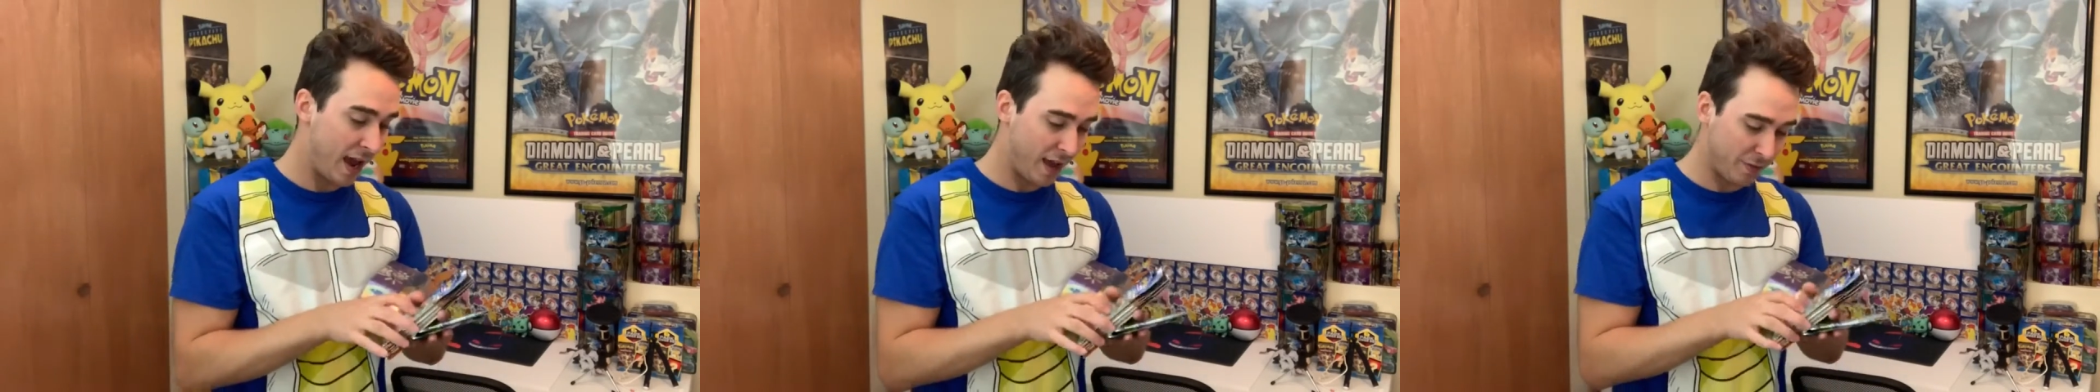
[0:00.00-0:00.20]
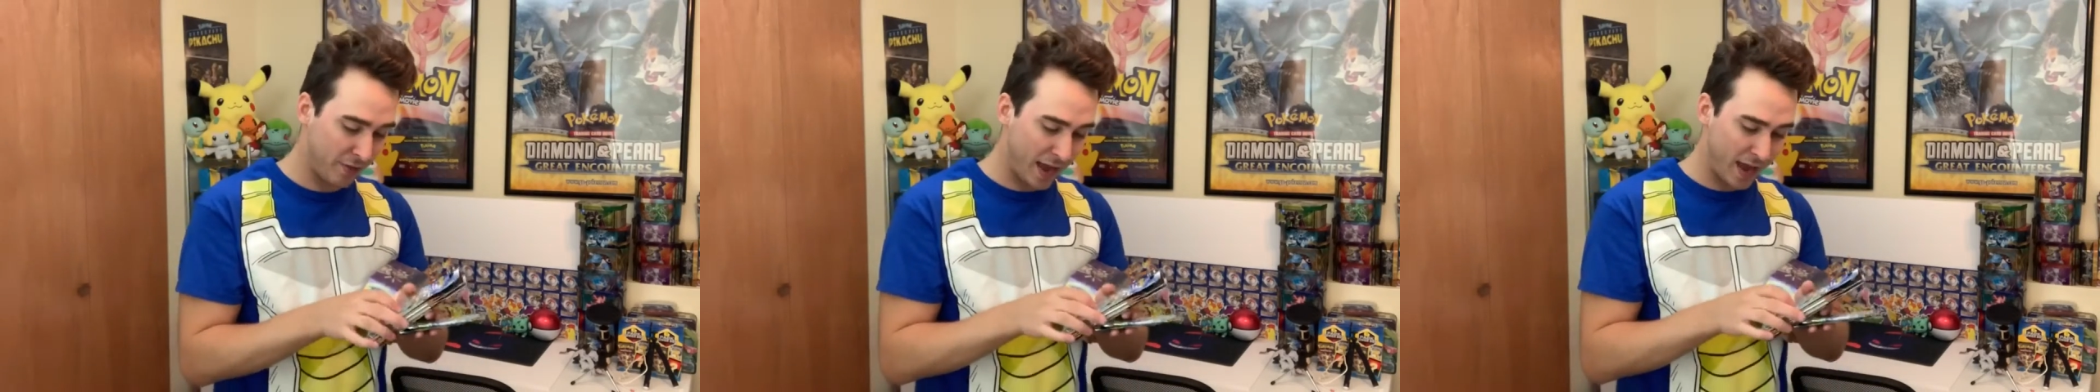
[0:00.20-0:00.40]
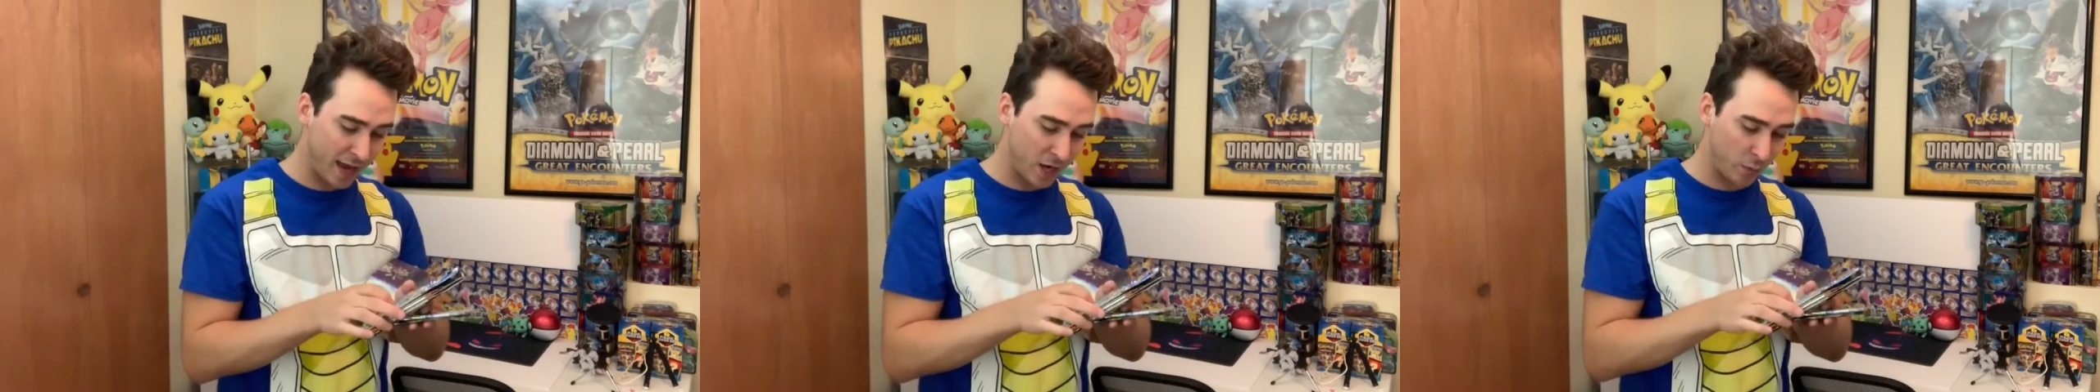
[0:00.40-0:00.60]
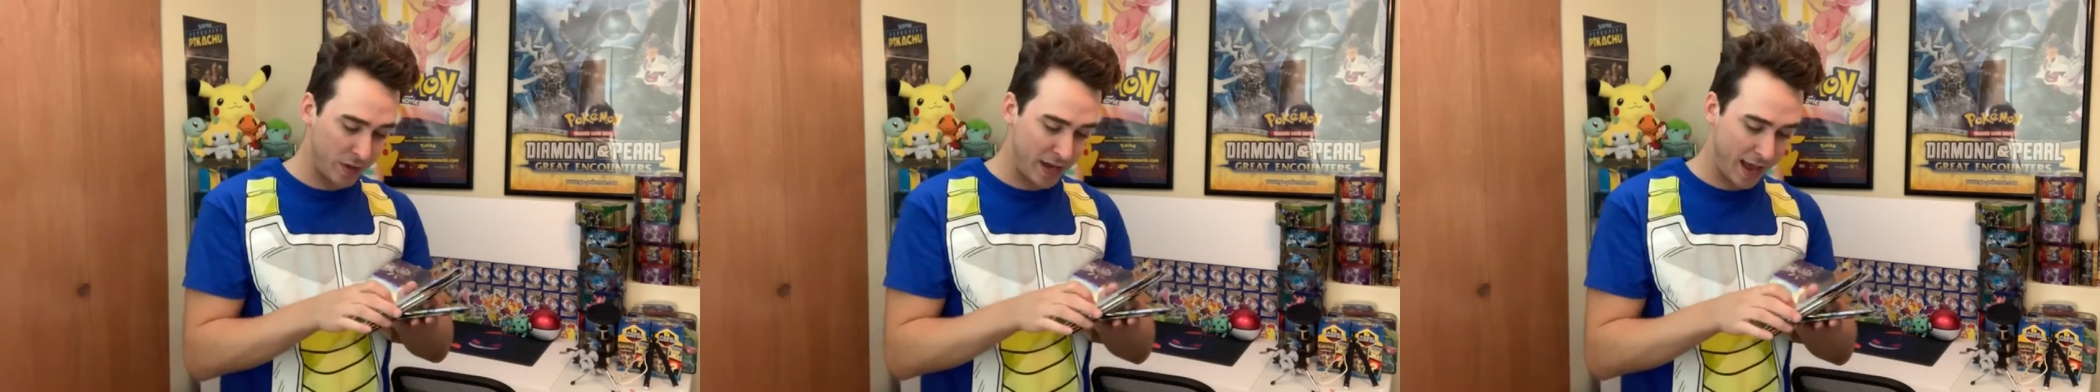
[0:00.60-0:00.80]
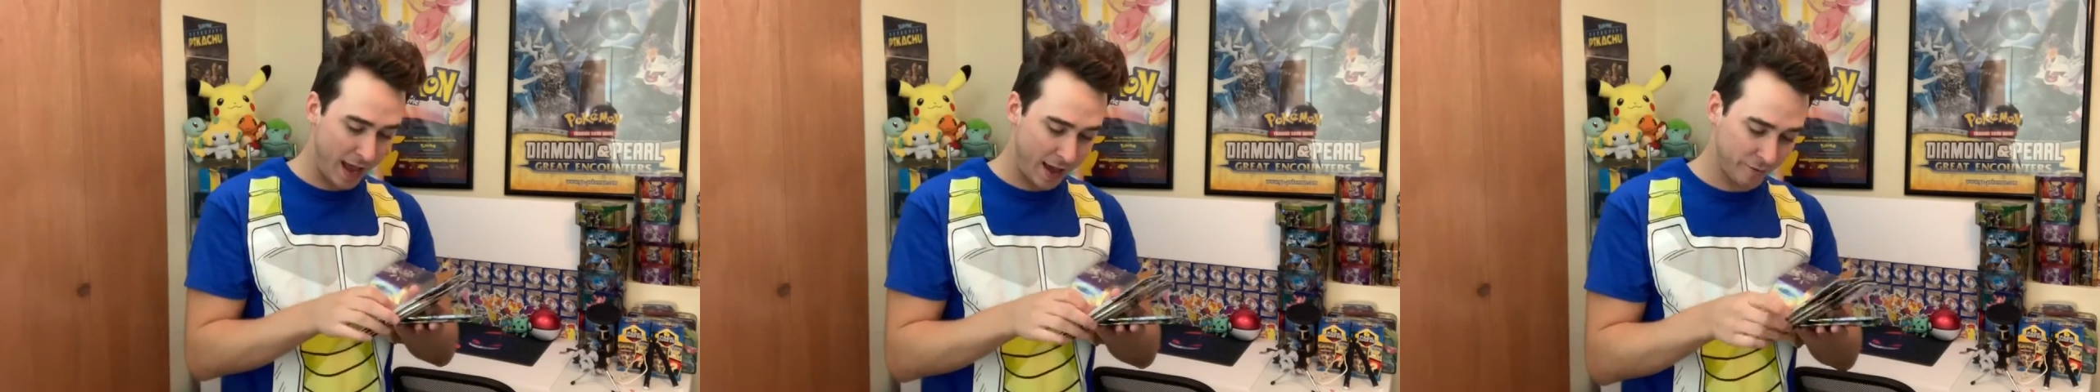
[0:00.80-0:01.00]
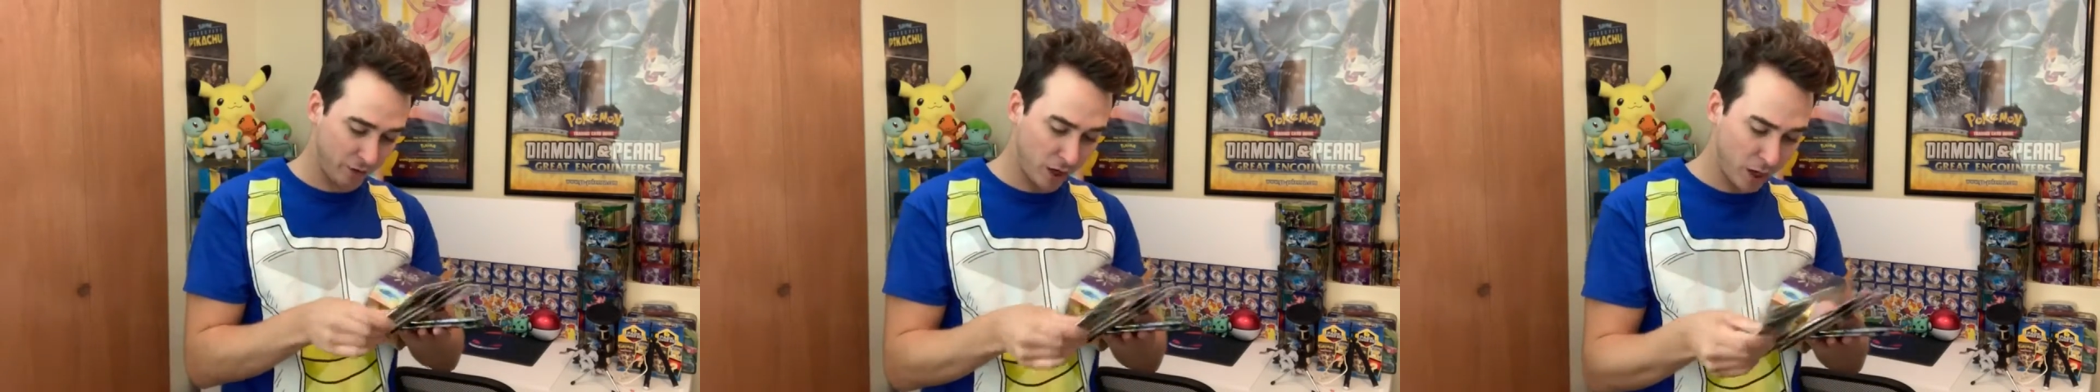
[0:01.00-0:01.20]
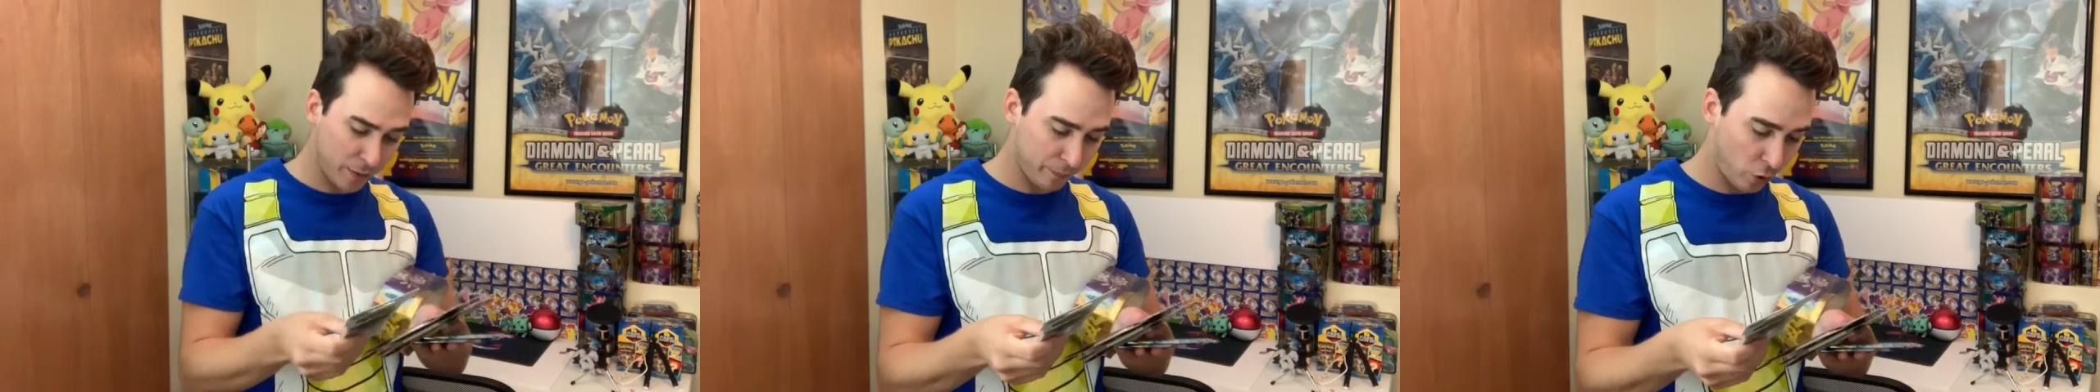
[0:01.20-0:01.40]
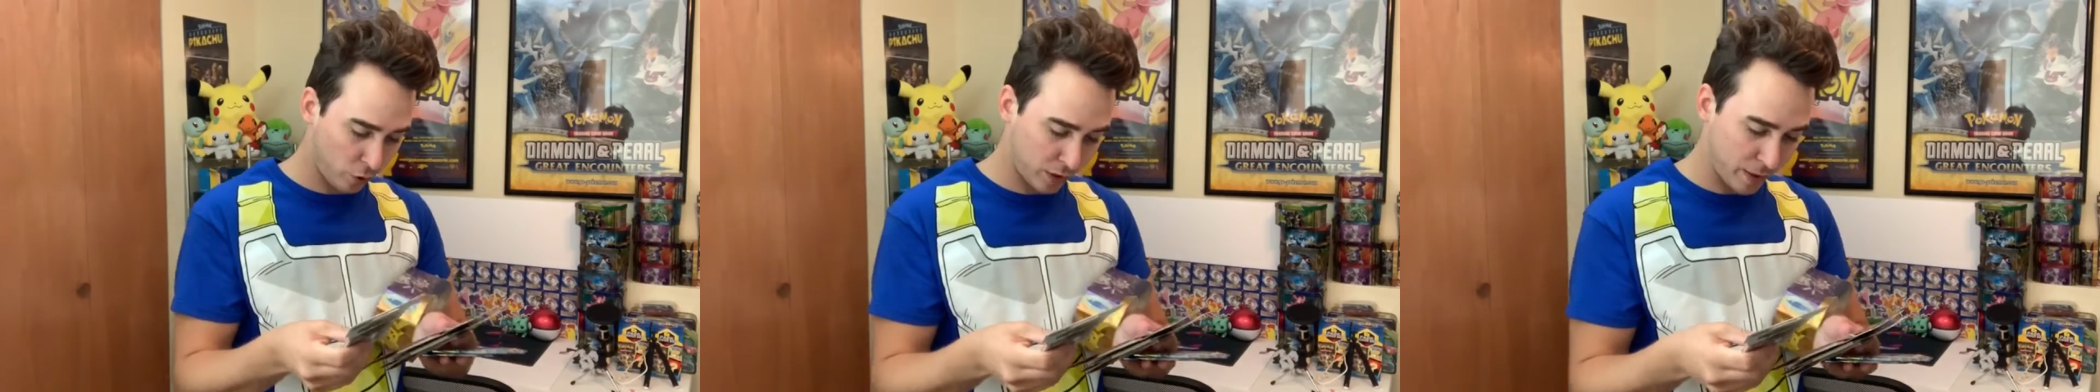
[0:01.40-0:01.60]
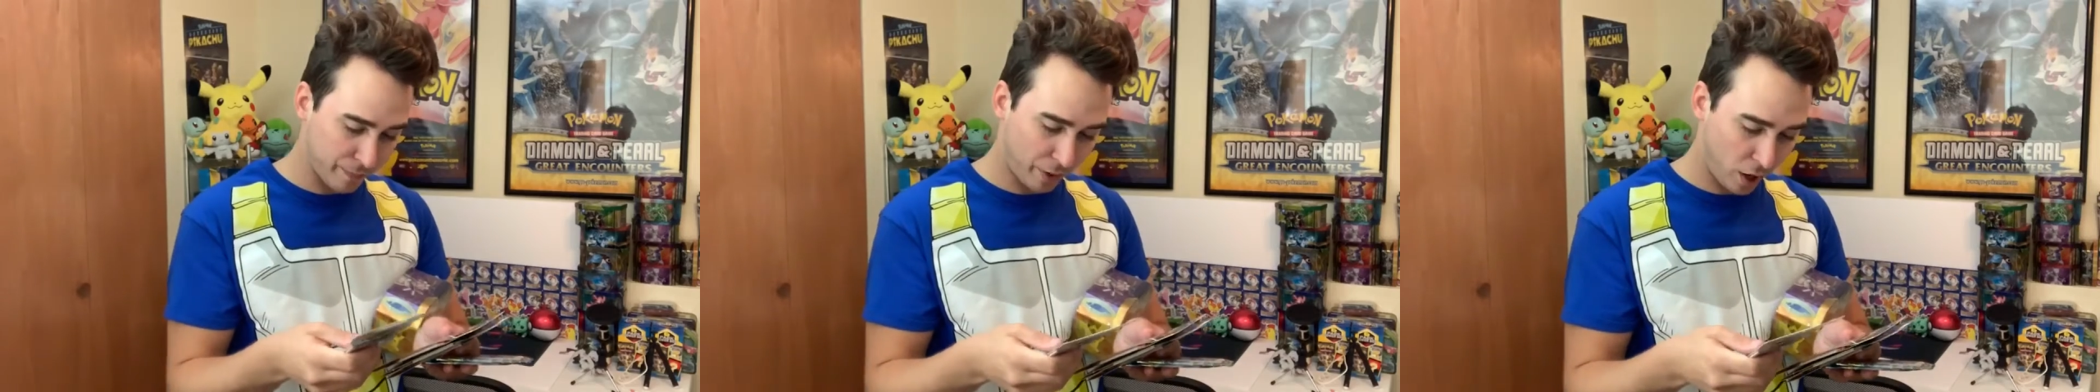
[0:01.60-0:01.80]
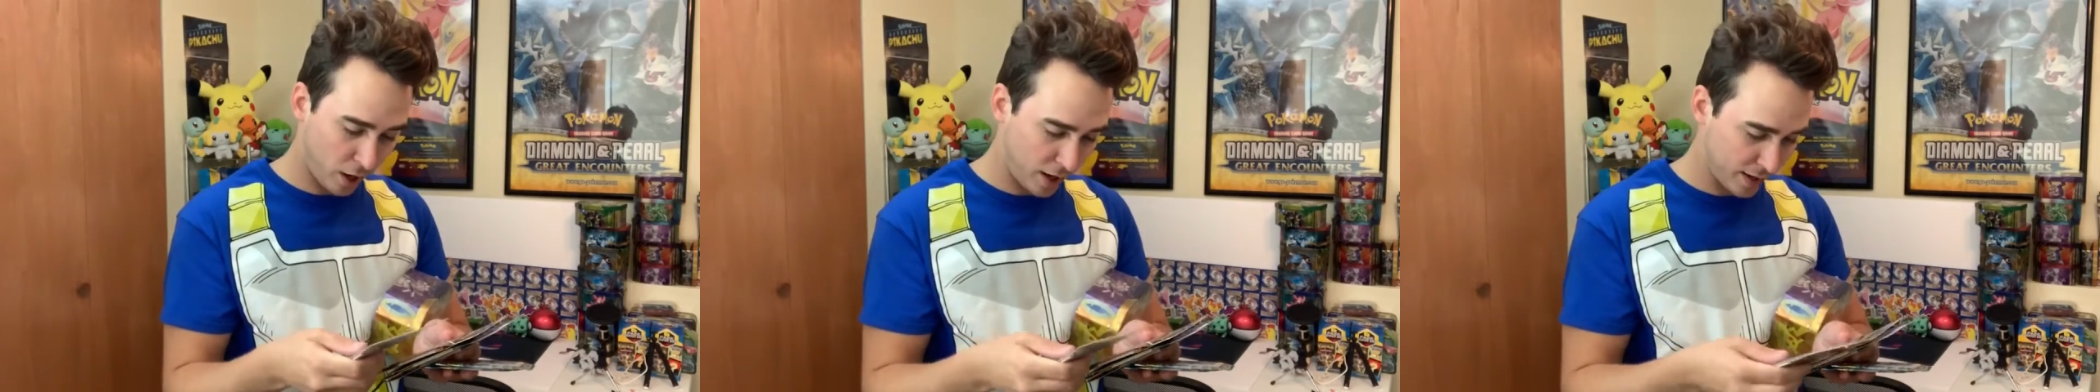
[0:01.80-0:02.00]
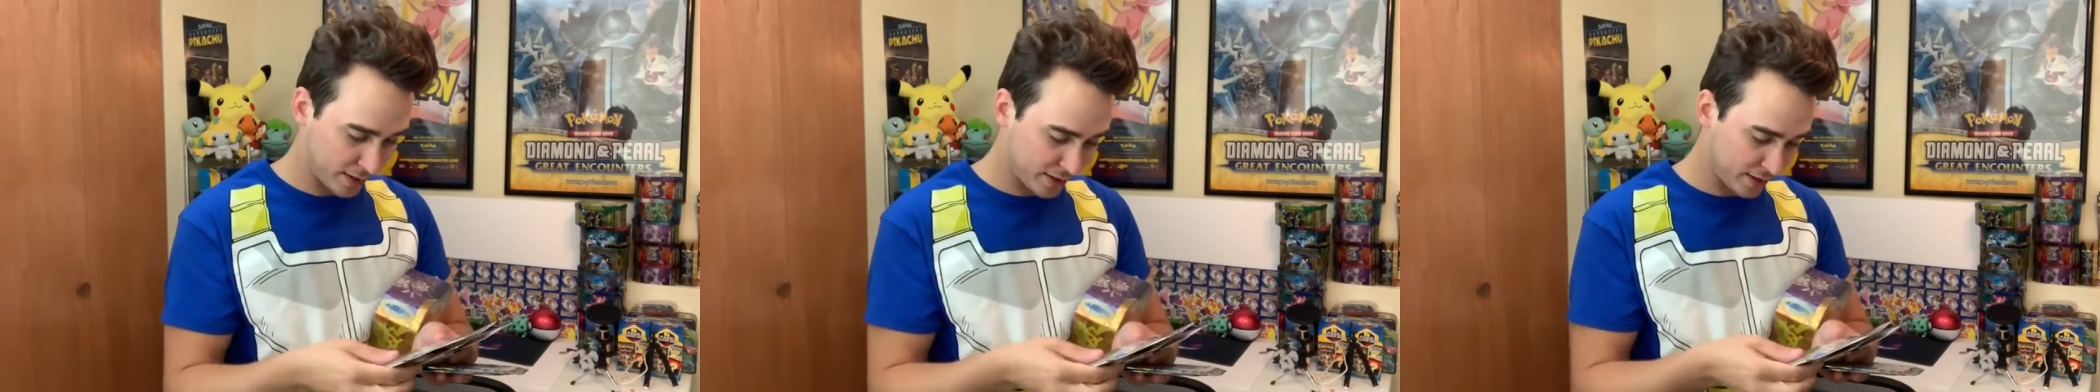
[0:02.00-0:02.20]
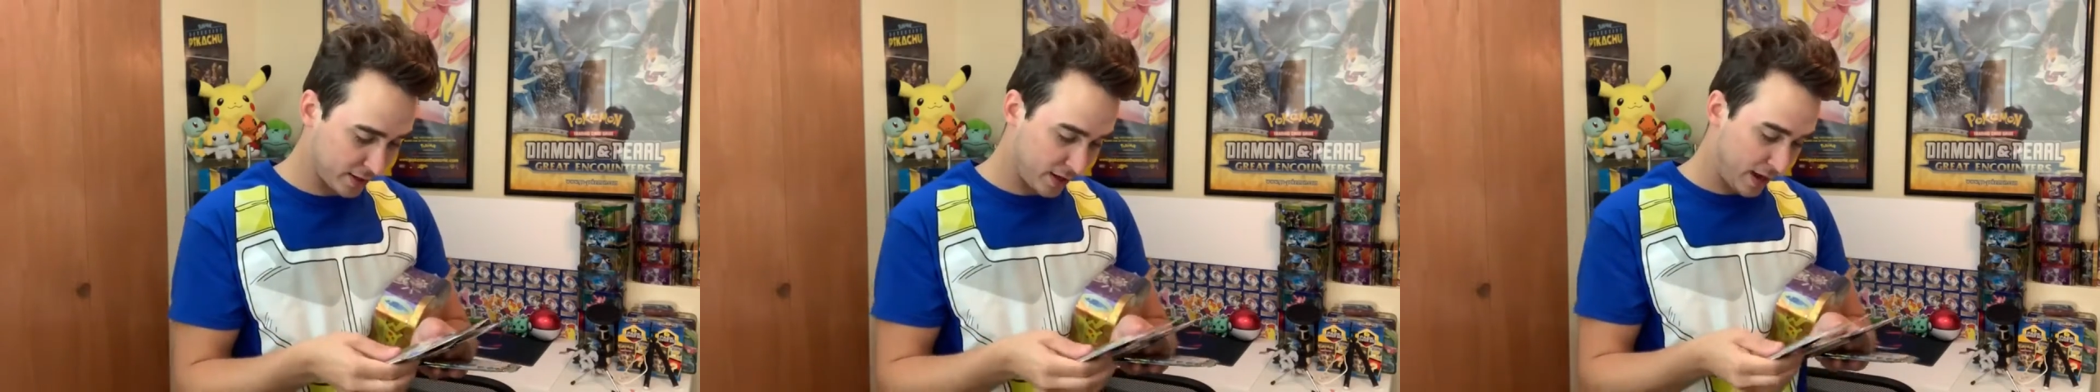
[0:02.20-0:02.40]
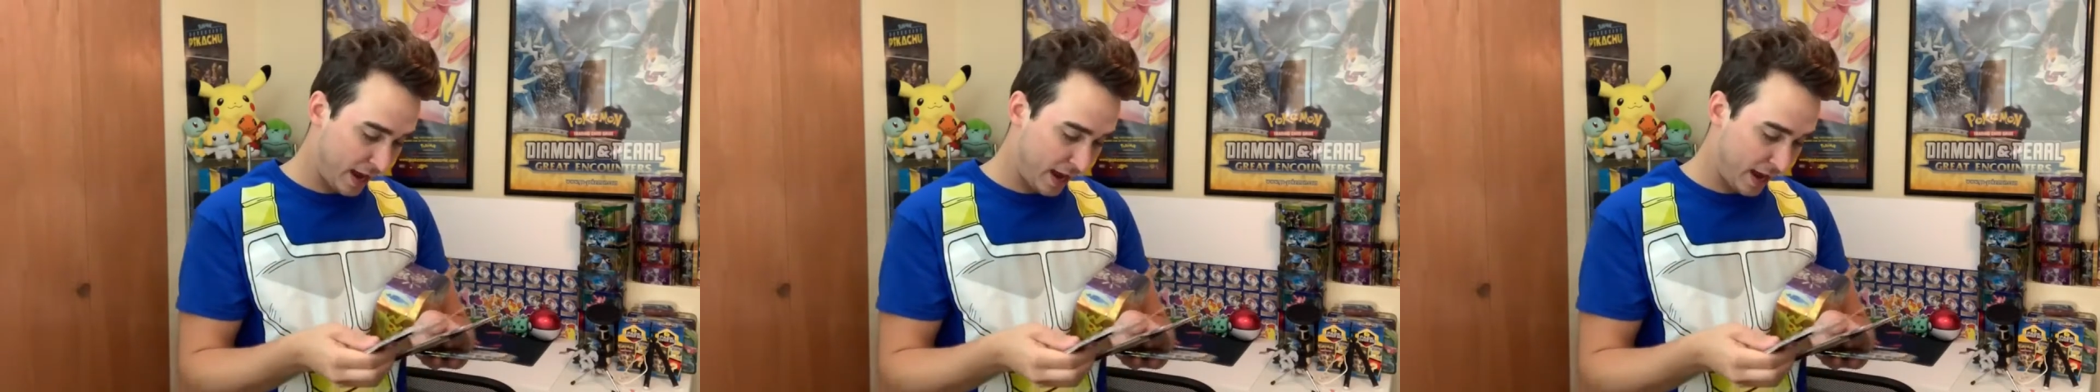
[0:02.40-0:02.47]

And then we have Unbroken Bonds